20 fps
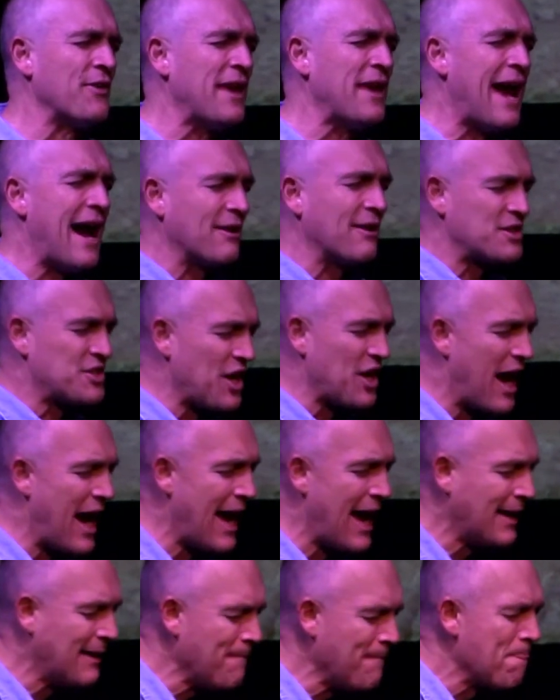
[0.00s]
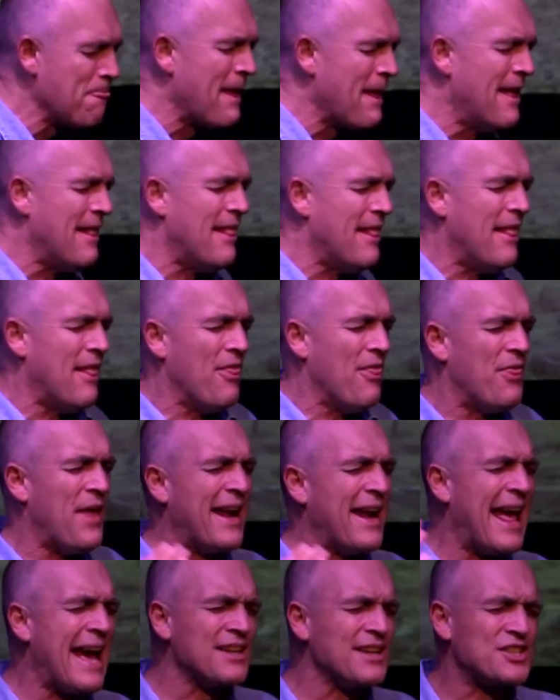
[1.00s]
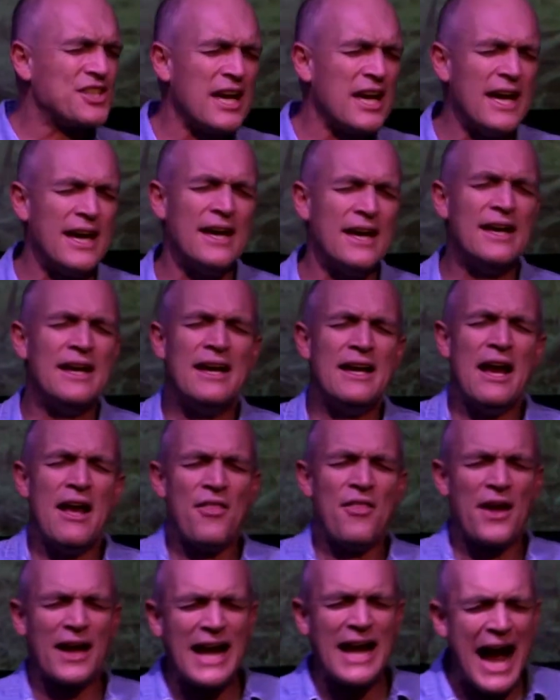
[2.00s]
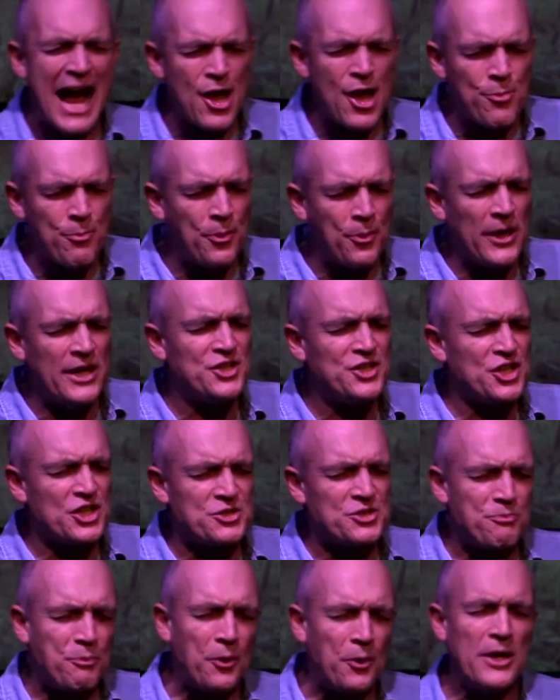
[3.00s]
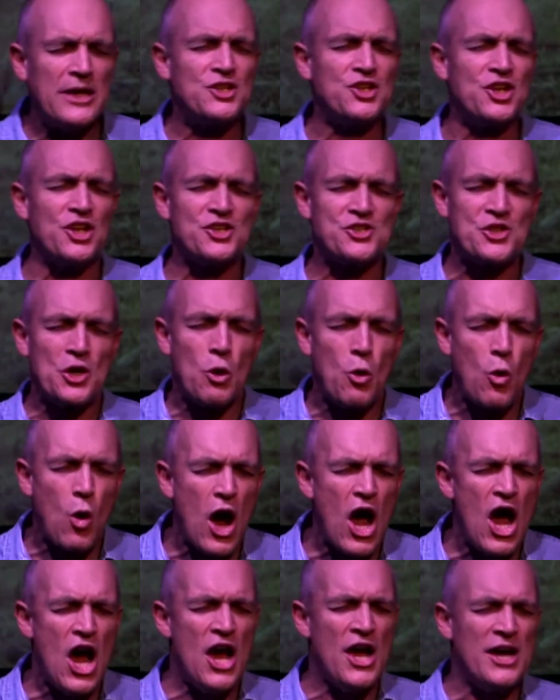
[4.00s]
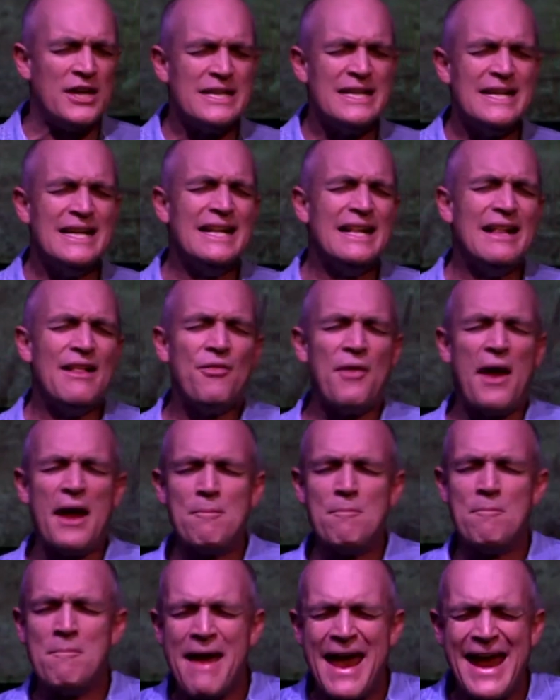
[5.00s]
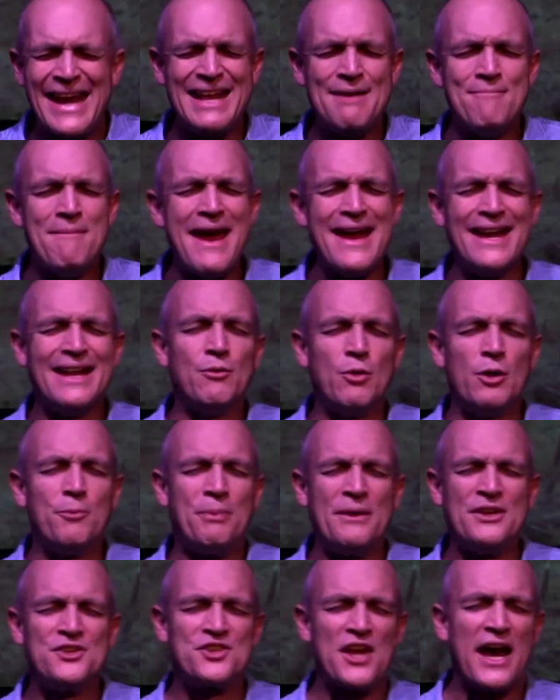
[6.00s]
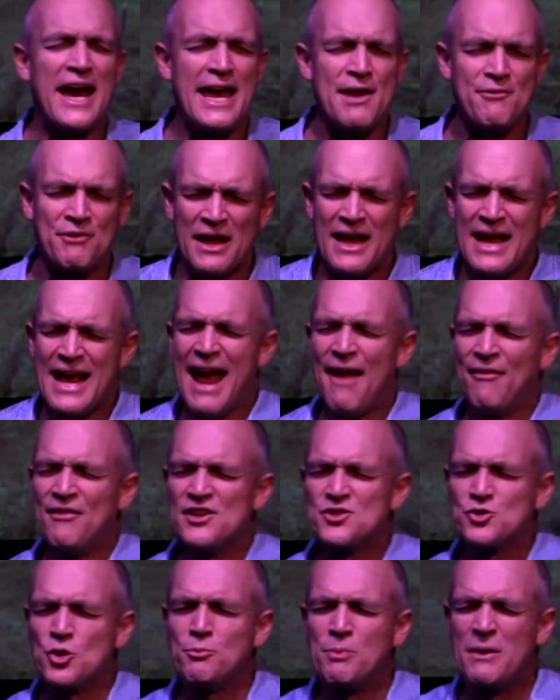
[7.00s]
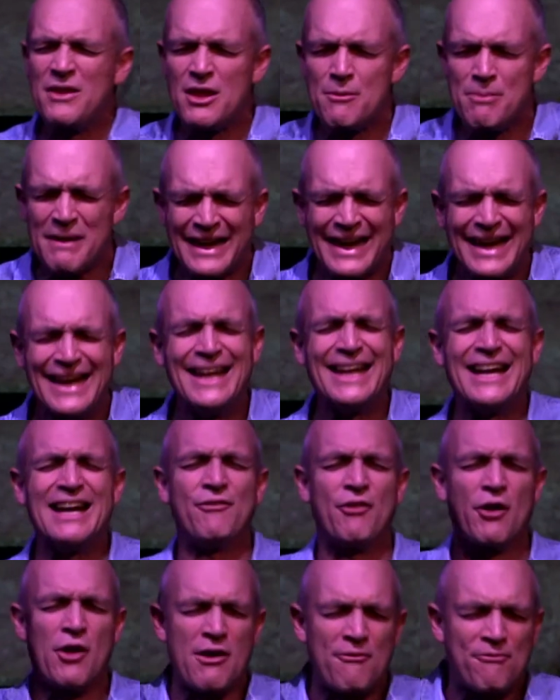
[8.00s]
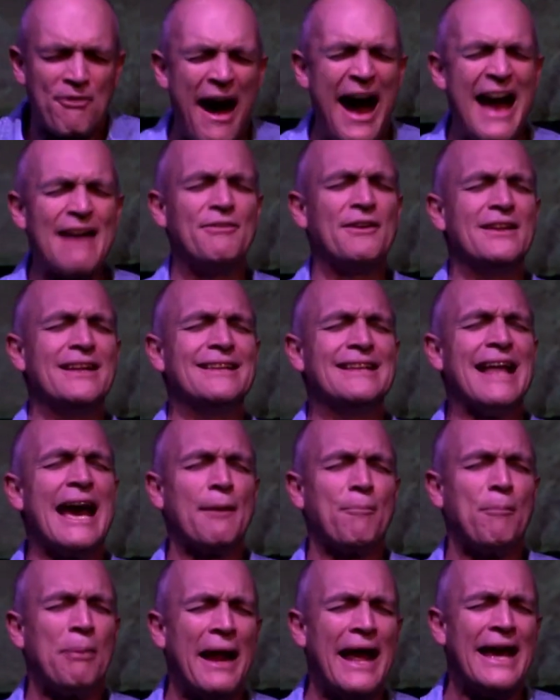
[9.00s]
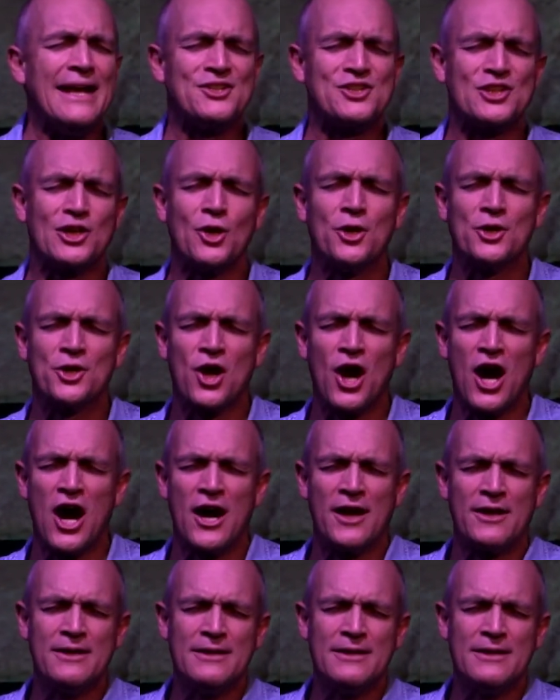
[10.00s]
outside, that as the guy who preaches the word, that many, many would be saved, and this would be the beginning of a revival in that place, Lord God,